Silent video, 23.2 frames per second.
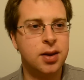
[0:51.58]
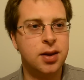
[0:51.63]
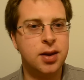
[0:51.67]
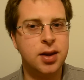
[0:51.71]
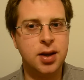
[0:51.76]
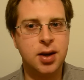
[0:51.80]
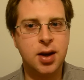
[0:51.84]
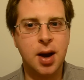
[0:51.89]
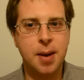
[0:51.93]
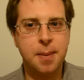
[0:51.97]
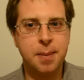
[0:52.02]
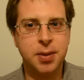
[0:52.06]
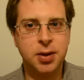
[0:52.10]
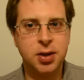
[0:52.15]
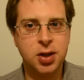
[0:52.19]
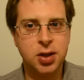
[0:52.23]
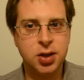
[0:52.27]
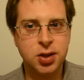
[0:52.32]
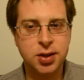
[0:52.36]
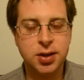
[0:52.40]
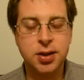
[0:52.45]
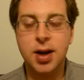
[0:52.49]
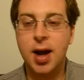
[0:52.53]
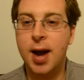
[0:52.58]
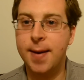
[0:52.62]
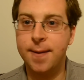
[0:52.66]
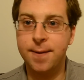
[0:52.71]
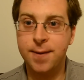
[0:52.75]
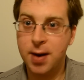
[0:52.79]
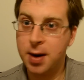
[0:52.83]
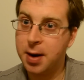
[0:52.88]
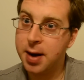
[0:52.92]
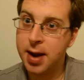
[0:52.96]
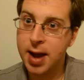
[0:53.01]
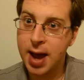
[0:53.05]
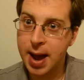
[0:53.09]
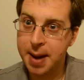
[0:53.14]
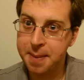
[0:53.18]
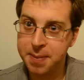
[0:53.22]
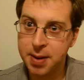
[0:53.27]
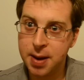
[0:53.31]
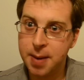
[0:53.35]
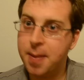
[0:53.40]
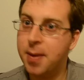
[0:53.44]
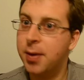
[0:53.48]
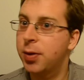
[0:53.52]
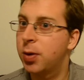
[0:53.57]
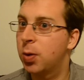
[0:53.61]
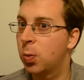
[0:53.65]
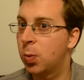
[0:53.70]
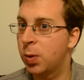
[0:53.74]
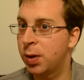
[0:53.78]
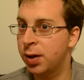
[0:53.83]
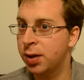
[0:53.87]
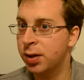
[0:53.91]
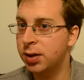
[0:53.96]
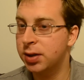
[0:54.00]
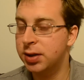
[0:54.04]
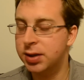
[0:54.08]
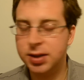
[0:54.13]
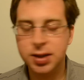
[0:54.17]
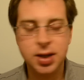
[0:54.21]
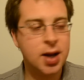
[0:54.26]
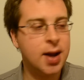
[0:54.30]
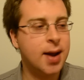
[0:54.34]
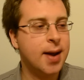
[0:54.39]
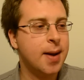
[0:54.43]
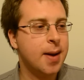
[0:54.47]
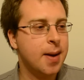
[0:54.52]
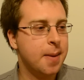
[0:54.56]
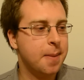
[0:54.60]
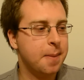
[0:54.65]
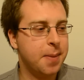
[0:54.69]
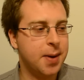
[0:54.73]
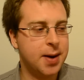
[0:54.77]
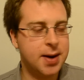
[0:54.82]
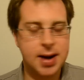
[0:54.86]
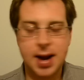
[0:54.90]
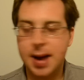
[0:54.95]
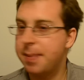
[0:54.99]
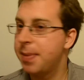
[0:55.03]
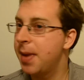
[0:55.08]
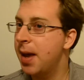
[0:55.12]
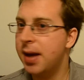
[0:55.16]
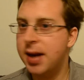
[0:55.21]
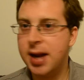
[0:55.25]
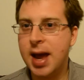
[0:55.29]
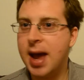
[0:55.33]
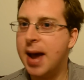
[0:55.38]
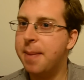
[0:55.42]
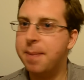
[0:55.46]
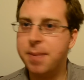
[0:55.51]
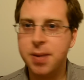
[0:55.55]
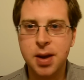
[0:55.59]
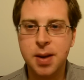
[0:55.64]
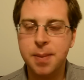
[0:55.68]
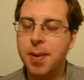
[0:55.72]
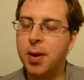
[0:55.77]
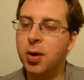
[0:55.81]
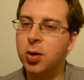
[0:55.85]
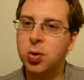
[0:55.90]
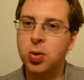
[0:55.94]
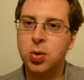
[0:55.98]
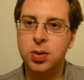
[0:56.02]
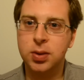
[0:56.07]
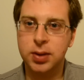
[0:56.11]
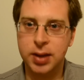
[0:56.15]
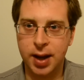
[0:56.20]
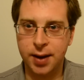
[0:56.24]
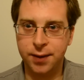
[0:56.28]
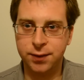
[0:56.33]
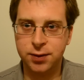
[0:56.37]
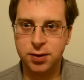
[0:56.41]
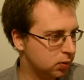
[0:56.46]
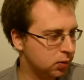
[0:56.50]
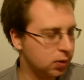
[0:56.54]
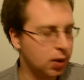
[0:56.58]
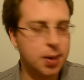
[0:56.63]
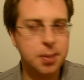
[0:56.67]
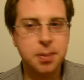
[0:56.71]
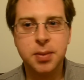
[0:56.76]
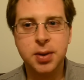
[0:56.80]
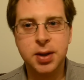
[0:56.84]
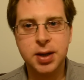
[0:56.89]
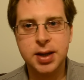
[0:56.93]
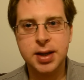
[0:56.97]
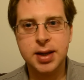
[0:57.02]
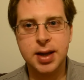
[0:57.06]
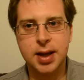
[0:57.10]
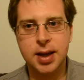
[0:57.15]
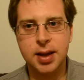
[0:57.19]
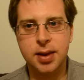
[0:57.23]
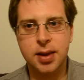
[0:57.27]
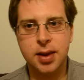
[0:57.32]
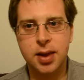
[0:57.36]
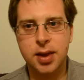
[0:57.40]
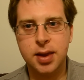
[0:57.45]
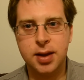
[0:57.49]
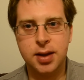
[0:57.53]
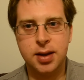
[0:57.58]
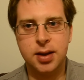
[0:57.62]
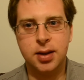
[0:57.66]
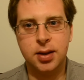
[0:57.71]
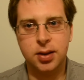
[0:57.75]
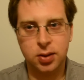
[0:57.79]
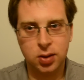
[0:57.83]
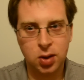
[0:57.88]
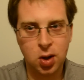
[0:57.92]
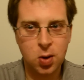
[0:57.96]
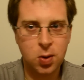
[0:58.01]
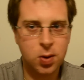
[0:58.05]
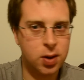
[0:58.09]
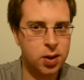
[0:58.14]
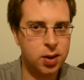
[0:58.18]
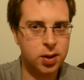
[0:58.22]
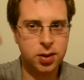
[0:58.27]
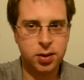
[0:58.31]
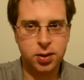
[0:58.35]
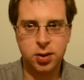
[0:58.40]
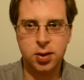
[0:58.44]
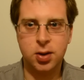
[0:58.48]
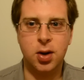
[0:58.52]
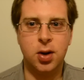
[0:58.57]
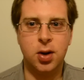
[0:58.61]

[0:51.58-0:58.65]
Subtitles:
the competition. I'm very happy about the winners, but I'm not happy about who left. Somebody in the lower,